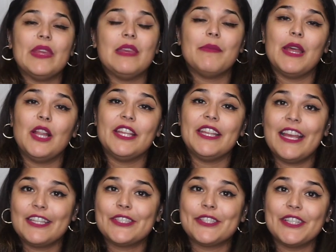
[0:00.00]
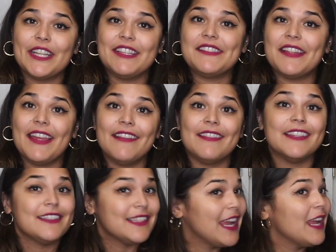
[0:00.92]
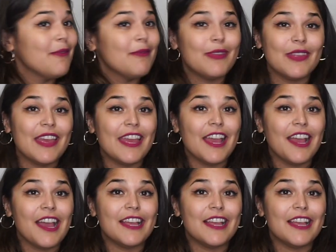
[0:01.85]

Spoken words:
email yesterday saying the same thing